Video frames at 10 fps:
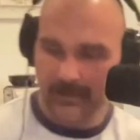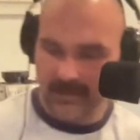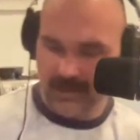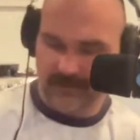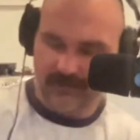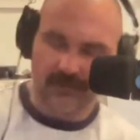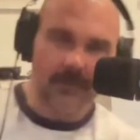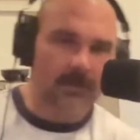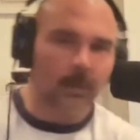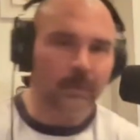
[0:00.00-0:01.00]
might have
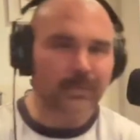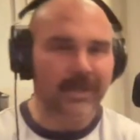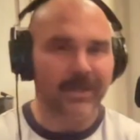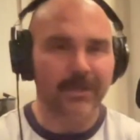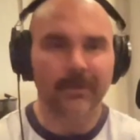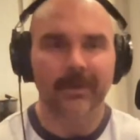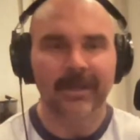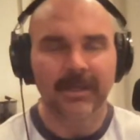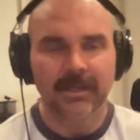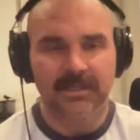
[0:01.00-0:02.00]
quote tweeted you.
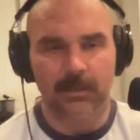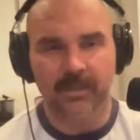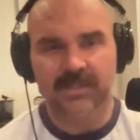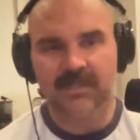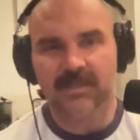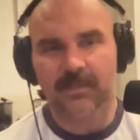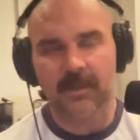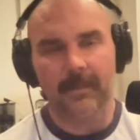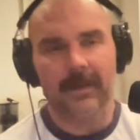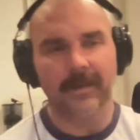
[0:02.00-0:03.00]
Someone said
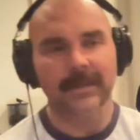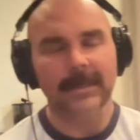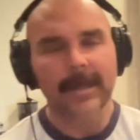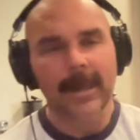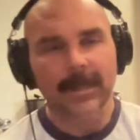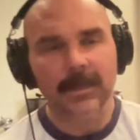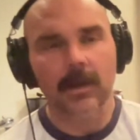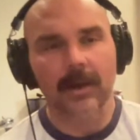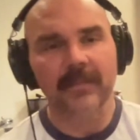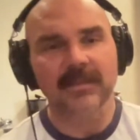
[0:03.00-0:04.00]
something about it. And,
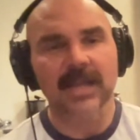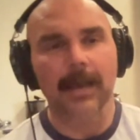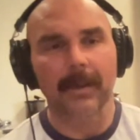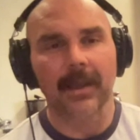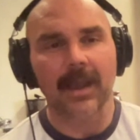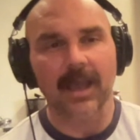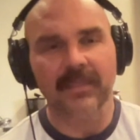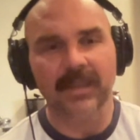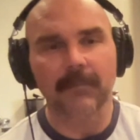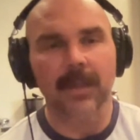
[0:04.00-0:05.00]
at the time, I
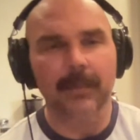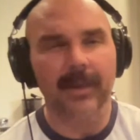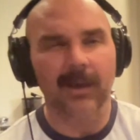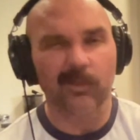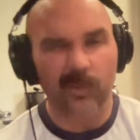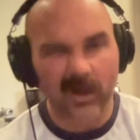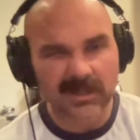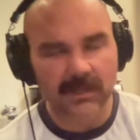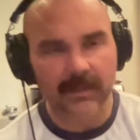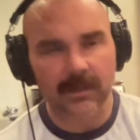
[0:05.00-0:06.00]
think maybe I
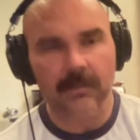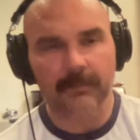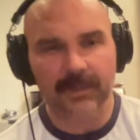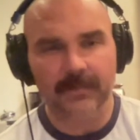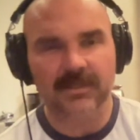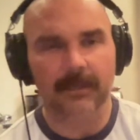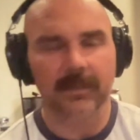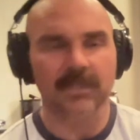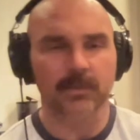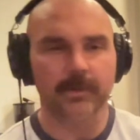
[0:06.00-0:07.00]
was a little bit upset
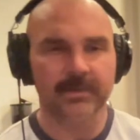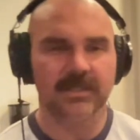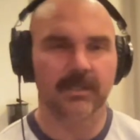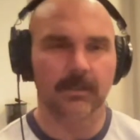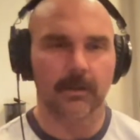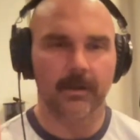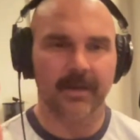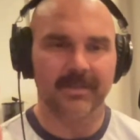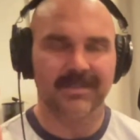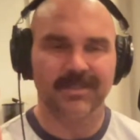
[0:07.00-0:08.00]
because we were still on
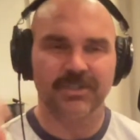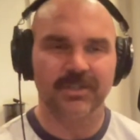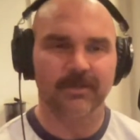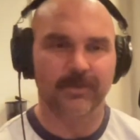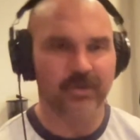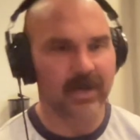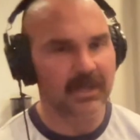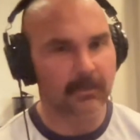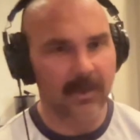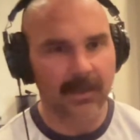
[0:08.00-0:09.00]
our ascension,
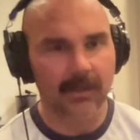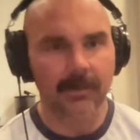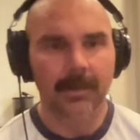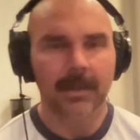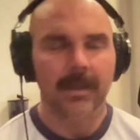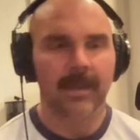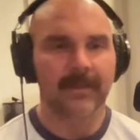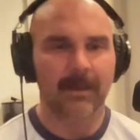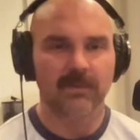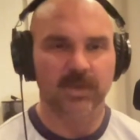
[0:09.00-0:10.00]
trying to make it.
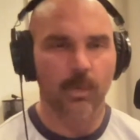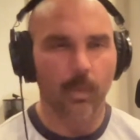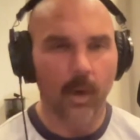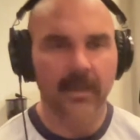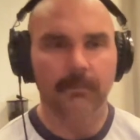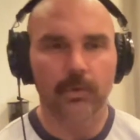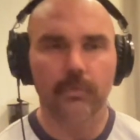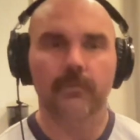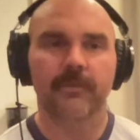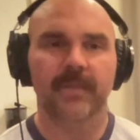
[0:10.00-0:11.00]
And that was the one
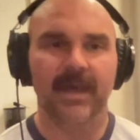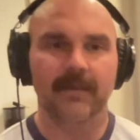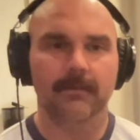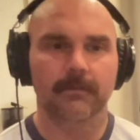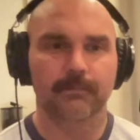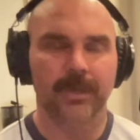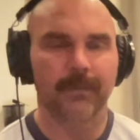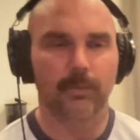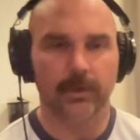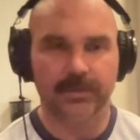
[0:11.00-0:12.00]
move that
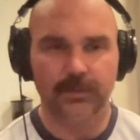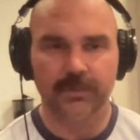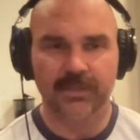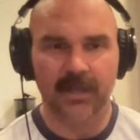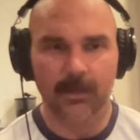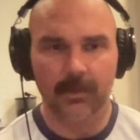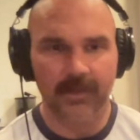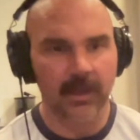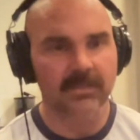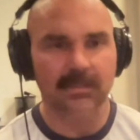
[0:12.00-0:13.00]
people were associating
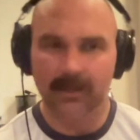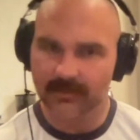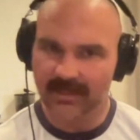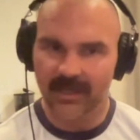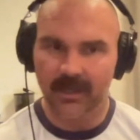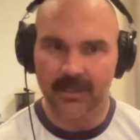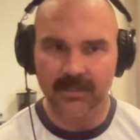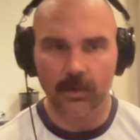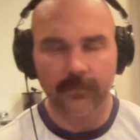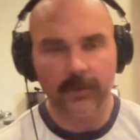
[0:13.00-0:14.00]
with us and that was getting
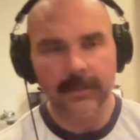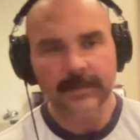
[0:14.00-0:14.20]
us over.